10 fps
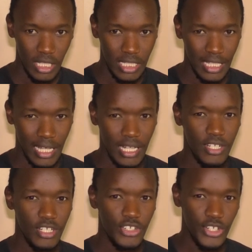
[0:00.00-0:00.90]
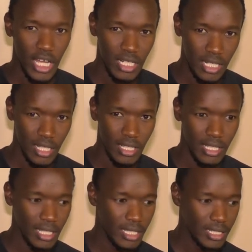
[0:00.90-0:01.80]
that he can retract
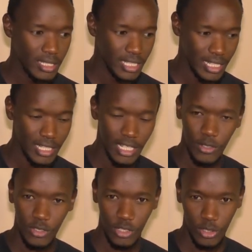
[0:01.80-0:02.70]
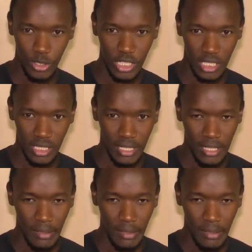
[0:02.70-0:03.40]
the takedown notice.